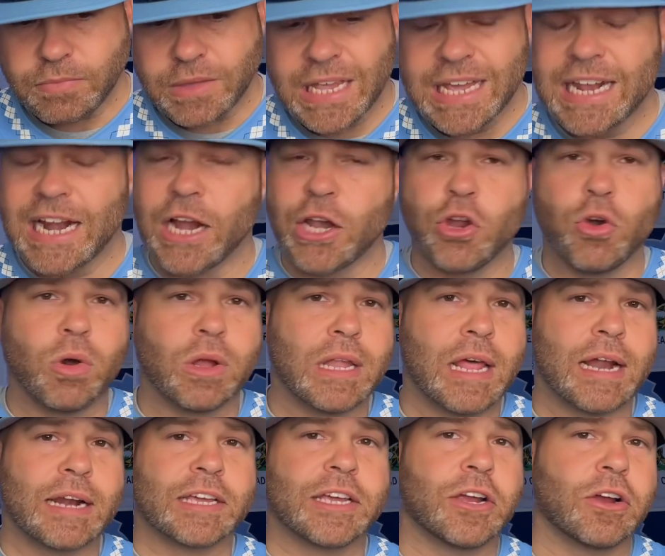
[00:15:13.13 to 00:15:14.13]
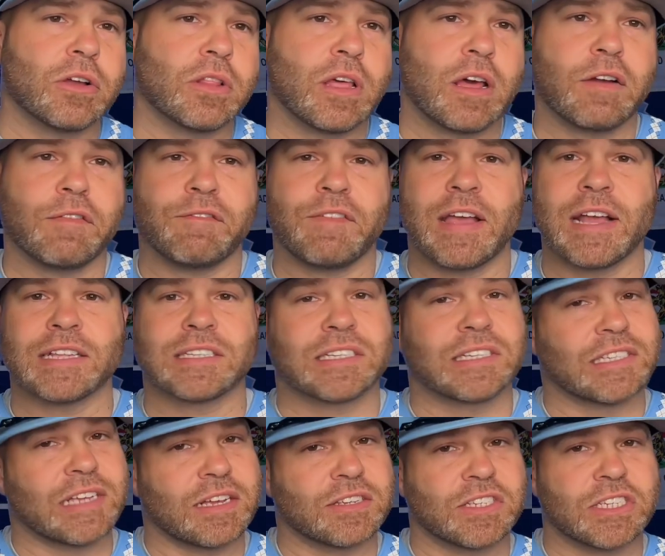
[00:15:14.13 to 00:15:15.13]
And I know a lot of Carolina fans
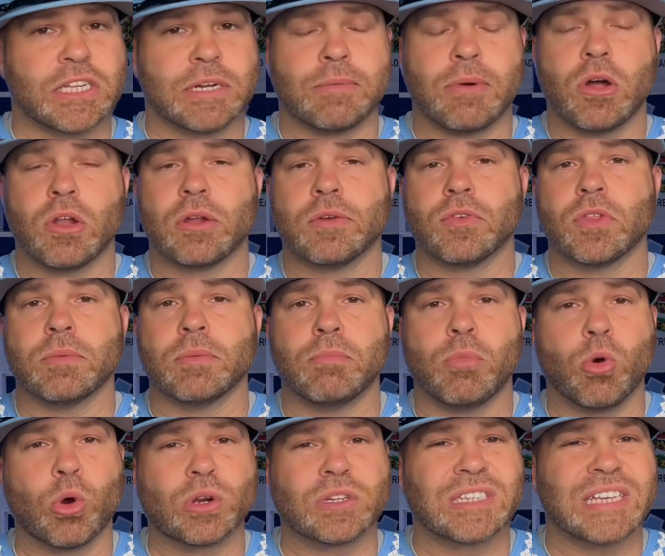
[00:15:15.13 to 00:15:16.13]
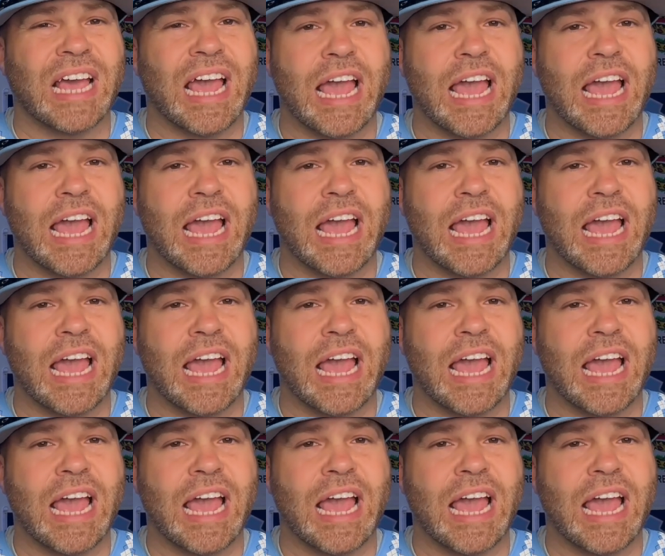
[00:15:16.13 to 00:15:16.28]
because I've seen them all over the boards.